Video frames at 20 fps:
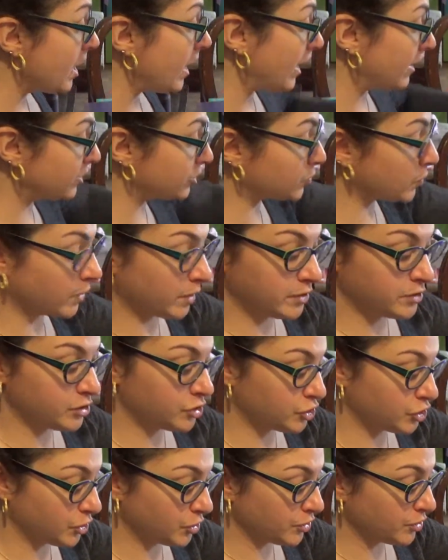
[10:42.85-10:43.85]
I just wanted to
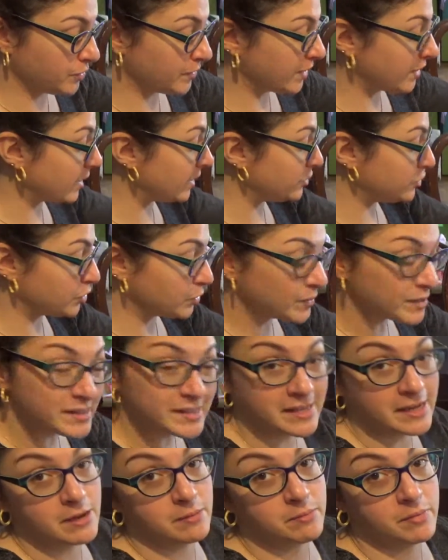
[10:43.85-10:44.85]
show you that I do the
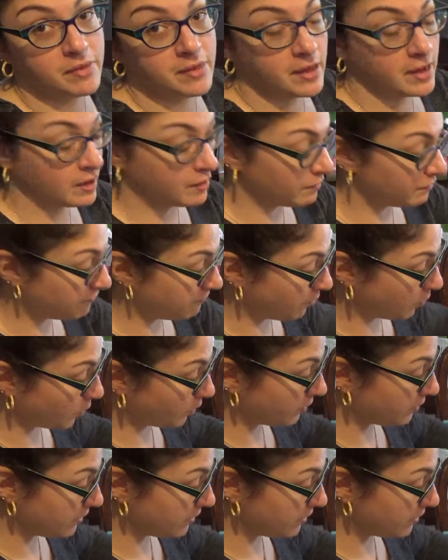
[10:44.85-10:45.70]
same thing for